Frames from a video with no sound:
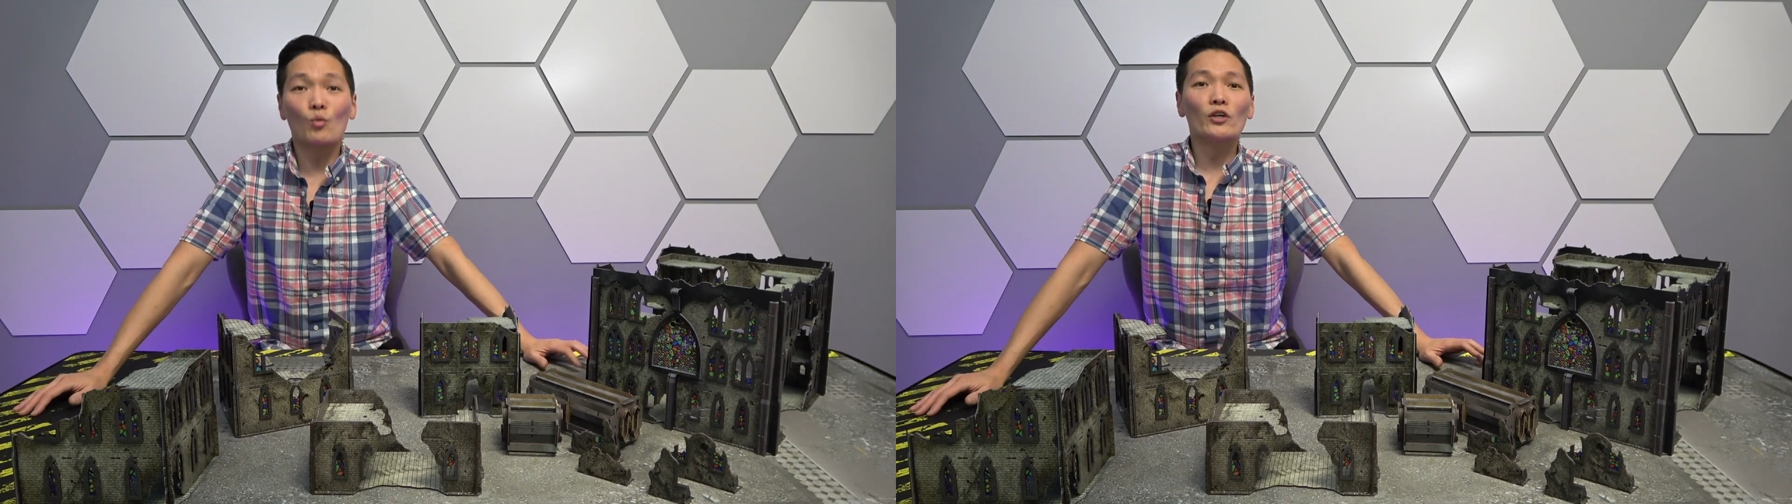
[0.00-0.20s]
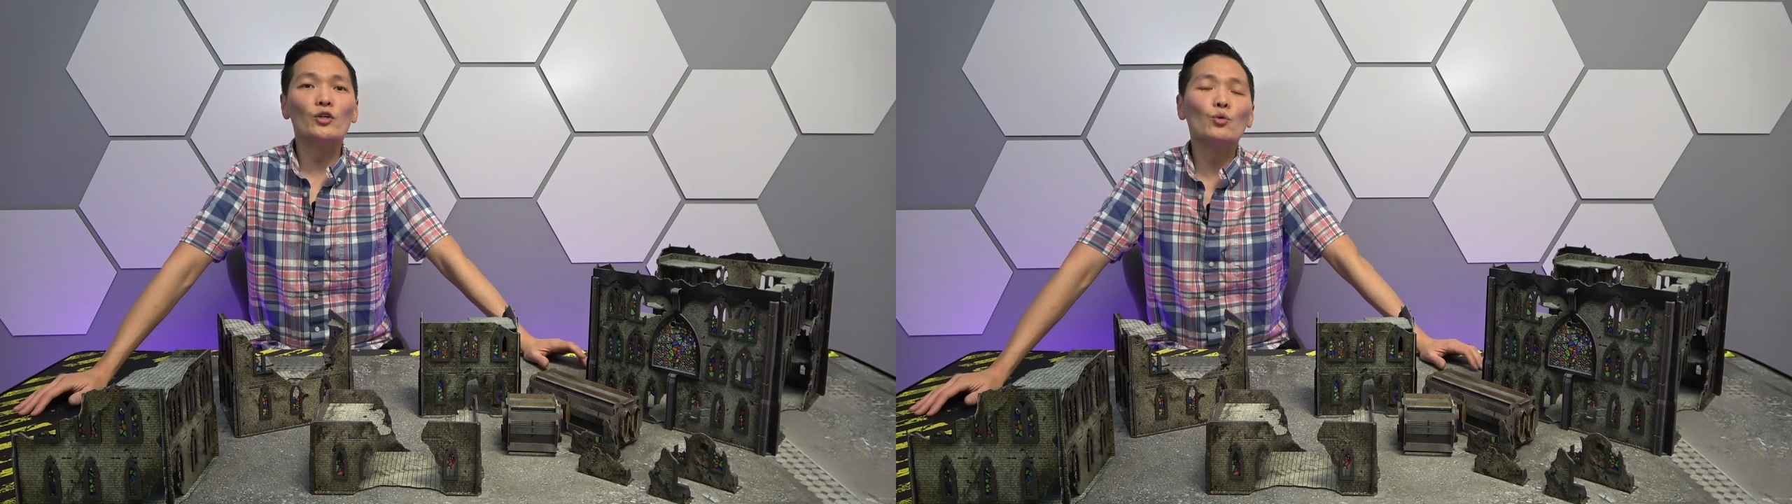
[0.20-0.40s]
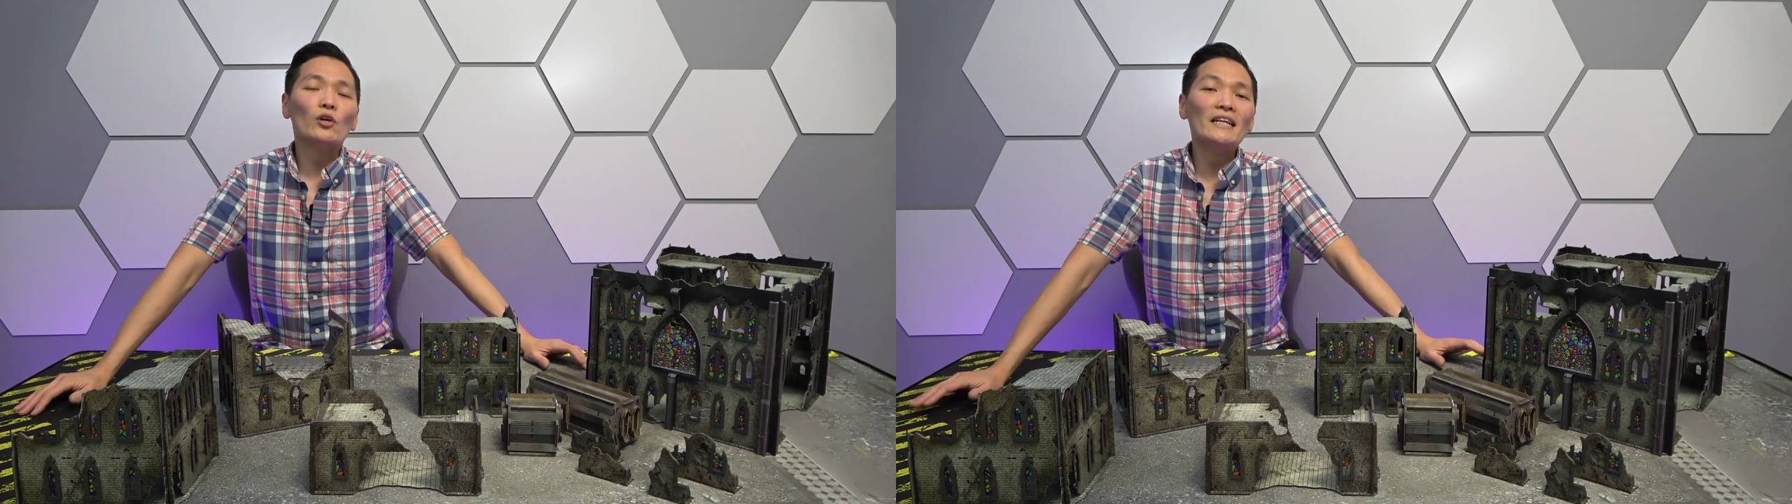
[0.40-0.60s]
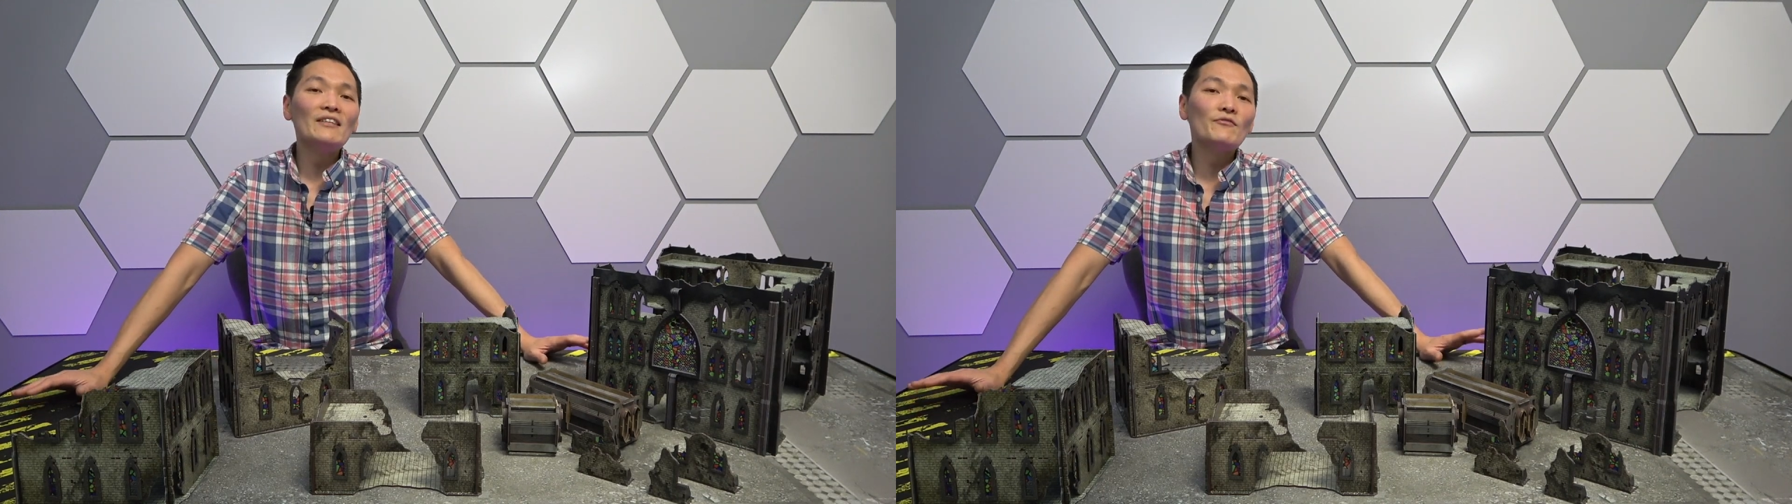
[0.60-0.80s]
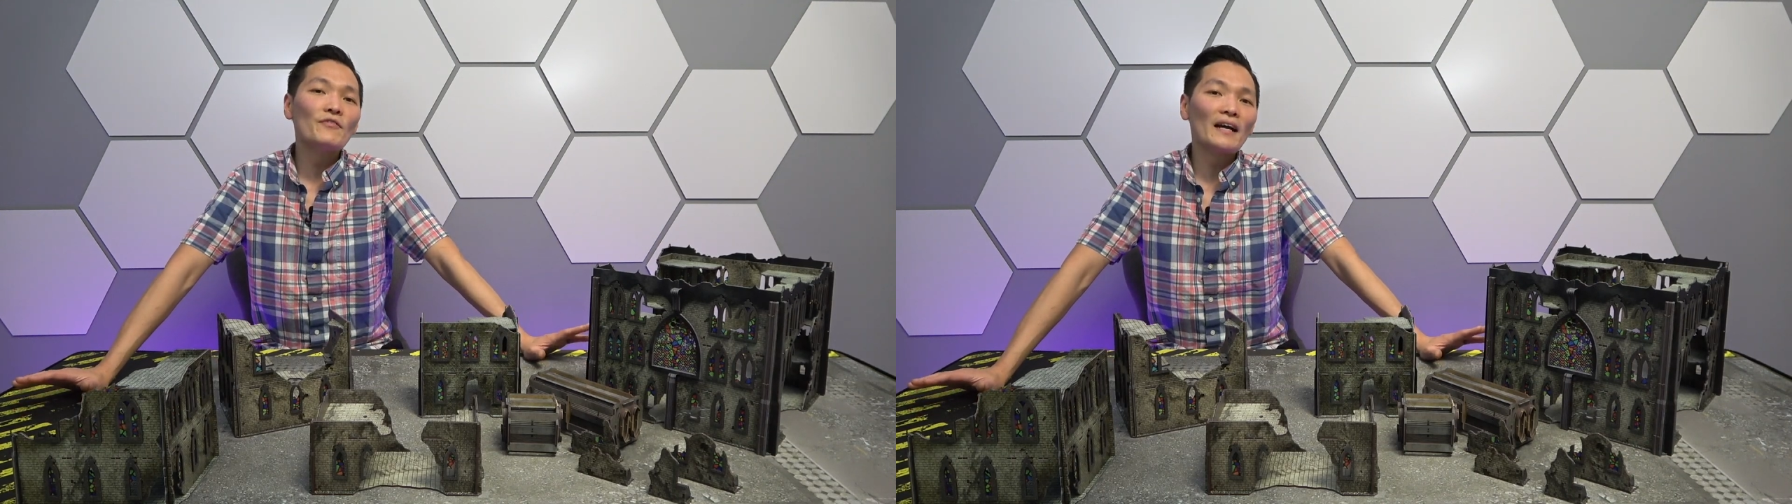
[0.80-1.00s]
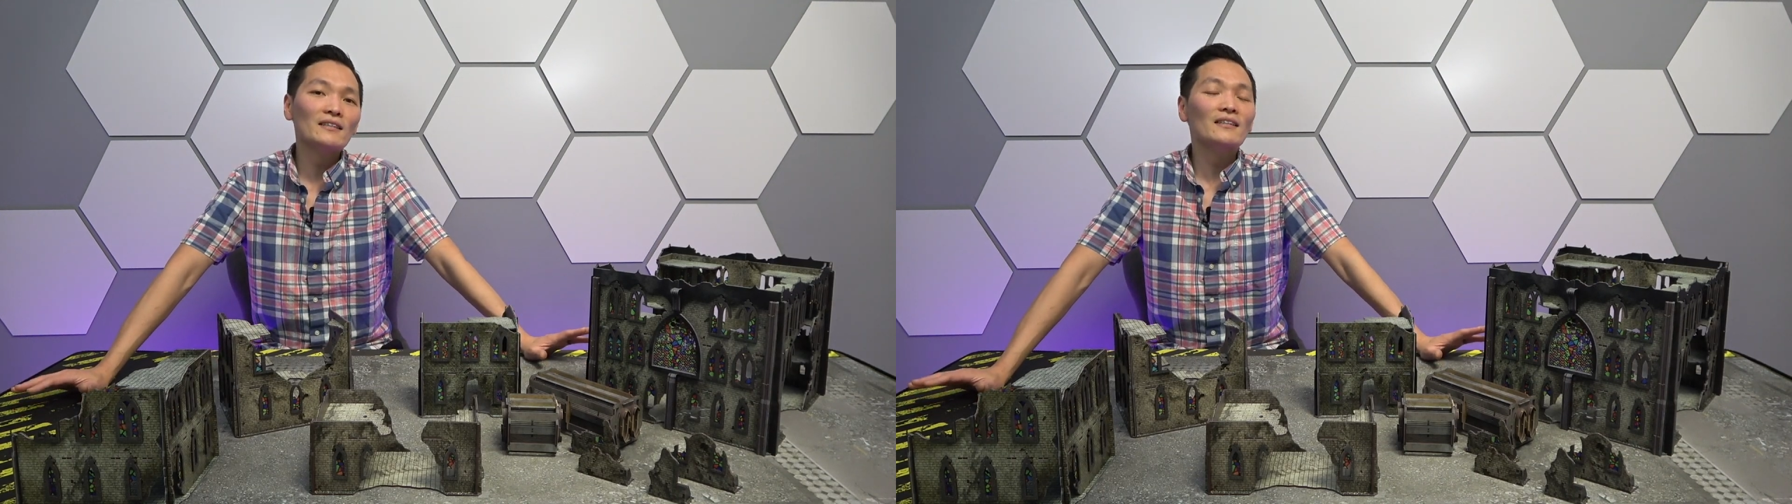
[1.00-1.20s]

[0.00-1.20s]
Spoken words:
where you are in fact